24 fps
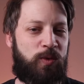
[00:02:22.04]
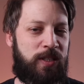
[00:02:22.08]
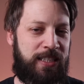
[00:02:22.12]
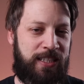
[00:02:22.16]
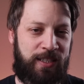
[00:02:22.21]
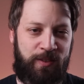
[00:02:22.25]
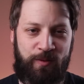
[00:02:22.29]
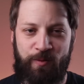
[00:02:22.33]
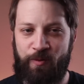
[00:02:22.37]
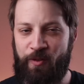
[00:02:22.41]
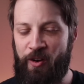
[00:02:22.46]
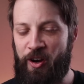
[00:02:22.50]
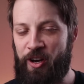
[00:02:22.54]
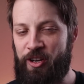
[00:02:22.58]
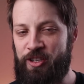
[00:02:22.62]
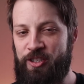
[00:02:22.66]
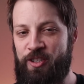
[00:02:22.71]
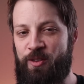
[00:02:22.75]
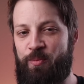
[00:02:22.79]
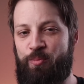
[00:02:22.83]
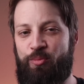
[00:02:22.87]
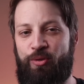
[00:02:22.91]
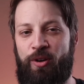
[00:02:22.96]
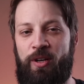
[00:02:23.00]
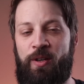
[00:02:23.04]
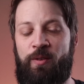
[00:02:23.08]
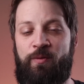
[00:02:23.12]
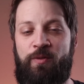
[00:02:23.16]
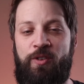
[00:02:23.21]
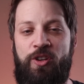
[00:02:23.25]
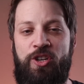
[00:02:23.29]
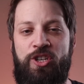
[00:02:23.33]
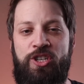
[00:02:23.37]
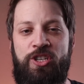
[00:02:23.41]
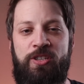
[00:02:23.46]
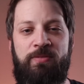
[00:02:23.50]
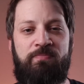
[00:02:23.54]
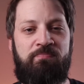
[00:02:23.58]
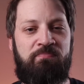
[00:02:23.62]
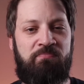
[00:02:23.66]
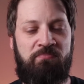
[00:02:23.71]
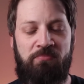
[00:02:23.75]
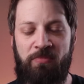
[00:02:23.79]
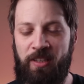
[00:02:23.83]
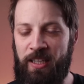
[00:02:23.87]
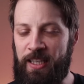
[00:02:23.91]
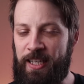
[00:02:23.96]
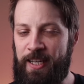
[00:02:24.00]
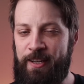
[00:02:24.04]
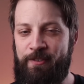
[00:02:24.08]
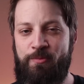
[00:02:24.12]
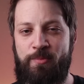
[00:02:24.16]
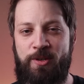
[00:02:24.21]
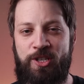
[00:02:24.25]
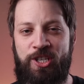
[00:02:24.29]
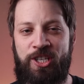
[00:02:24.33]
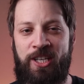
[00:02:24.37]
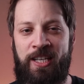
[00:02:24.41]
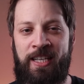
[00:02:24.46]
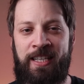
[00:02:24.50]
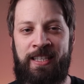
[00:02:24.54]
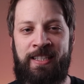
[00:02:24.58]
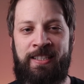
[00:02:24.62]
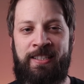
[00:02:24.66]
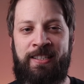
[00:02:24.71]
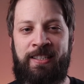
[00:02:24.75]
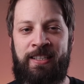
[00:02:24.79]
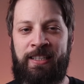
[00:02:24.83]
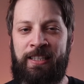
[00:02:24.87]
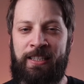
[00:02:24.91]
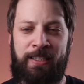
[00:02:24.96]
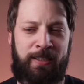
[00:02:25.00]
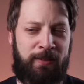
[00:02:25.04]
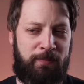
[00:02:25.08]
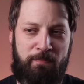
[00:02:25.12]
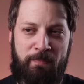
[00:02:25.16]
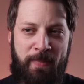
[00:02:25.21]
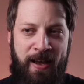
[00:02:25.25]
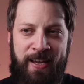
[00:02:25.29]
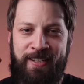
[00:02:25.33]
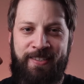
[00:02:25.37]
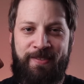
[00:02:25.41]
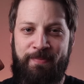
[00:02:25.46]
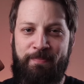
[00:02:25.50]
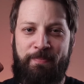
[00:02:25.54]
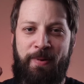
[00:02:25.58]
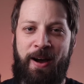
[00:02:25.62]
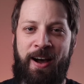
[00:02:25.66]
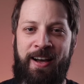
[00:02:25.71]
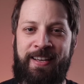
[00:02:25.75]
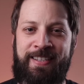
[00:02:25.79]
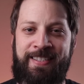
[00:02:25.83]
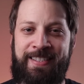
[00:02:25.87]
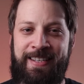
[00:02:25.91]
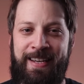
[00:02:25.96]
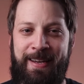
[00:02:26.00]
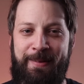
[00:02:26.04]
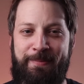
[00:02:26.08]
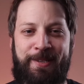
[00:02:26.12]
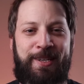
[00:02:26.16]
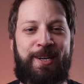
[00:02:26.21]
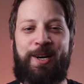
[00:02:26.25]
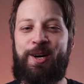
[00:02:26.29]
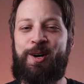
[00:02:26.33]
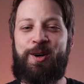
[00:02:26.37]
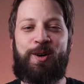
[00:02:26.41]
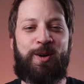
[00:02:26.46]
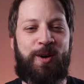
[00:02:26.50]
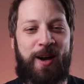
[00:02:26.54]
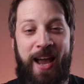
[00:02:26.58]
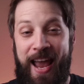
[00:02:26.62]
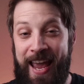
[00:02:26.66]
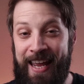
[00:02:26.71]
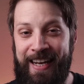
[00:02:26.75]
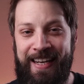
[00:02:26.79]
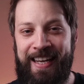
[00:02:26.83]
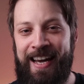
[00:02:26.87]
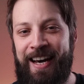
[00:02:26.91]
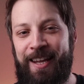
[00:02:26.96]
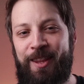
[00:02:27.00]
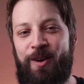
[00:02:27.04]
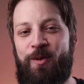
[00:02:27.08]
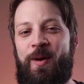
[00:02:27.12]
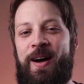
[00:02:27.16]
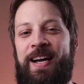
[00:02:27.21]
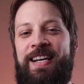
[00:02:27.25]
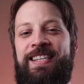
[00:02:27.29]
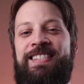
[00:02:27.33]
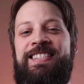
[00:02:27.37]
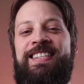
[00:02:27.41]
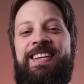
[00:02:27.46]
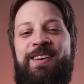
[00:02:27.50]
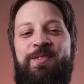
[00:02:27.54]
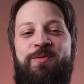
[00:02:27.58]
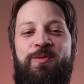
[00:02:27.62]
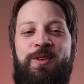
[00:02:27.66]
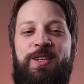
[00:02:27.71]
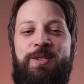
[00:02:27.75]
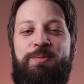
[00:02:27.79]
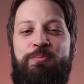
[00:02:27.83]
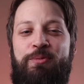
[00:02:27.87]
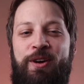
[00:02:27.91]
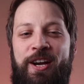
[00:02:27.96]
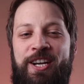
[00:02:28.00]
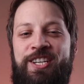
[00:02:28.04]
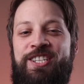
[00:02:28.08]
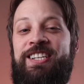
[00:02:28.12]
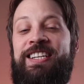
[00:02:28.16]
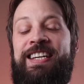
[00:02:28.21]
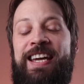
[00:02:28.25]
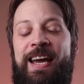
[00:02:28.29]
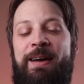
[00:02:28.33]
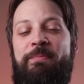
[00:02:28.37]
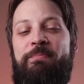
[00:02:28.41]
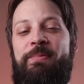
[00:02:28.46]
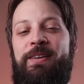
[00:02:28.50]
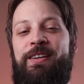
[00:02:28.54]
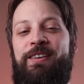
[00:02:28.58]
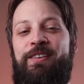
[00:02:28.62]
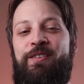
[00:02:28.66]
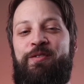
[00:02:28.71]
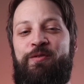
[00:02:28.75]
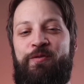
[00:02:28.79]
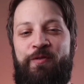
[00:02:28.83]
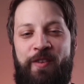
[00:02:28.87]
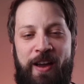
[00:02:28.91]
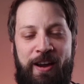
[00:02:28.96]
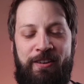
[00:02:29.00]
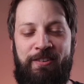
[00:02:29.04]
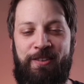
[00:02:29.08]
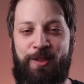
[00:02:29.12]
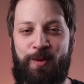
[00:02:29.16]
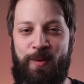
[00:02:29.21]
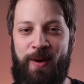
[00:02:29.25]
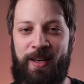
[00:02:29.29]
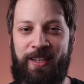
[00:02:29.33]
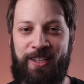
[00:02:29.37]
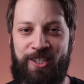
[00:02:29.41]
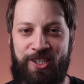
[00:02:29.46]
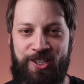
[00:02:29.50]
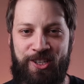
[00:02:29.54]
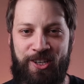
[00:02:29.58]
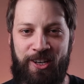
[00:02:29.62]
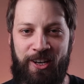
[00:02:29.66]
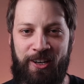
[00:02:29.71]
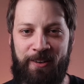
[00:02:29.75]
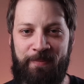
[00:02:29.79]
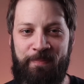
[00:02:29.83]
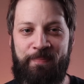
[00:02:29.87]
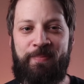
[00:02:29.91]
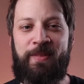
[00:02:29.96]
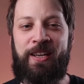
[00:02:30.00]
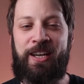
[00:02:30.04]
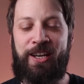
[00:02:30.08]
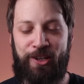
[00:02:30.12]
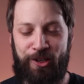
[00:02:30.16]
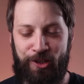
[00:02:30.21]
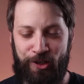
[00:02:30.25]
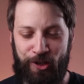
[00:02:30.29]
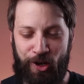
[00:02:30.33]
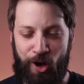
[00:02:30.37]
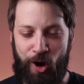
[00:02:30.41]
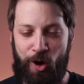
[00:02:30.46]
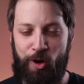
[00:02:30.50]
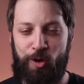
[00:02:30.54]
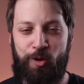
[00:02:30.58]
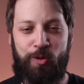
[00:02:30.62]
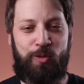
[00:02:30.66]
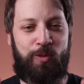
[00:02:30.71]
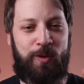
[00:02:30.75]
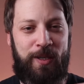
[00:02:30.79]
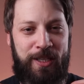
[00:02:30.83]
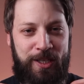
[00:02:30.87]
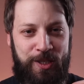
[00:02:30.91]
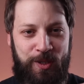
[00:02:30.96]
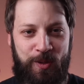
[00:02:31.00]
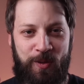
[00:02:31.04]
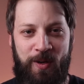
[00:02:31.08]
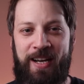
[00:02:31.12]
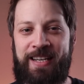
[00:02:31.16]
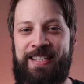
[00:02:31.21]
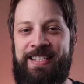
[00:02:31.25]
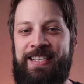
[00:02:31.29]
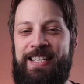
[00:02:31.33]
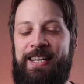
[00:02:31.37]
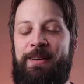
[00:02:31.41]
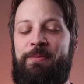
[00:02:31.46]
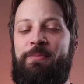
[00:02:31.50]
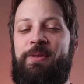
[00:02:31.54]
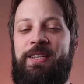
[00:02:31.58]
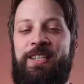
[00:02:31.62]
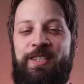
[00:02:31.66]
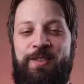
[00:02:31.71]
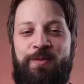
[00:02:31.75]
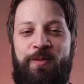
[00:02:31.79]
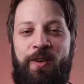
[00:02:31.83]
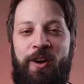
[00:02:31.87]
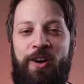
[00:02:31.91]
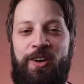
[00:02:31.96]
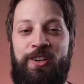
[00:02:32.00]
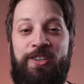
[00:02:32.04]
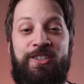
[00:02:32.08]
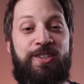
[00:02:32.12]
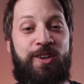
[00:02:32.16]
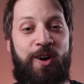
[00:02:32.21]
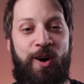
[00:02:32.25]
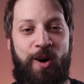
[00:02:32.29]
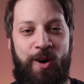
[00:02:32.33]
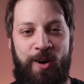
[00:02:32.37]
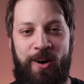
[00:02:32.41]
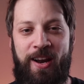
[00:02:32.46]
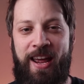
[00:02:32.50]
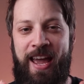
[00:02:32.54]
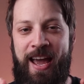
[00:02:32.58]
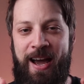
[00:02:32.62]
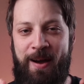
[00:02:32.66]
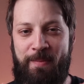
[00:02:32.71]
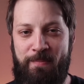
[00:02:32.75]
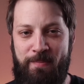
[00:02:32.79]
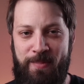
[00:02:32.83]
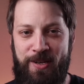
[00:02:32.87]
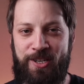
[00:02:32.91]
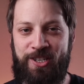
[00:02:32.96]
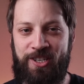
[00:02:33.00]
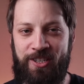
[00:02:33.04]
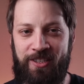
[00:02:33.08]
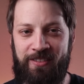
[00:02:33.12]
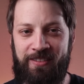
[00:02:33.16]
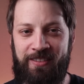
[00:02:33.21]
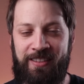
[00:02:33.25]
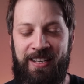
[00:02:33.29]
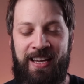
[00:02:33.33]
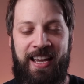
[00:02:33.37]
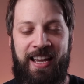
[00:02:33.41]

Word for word: we didn't focus on pre-infusion, lever machines, massive biceps, or any other ways in which pressure can be varied throughout the shot. No, we tried to keep things focused on our mission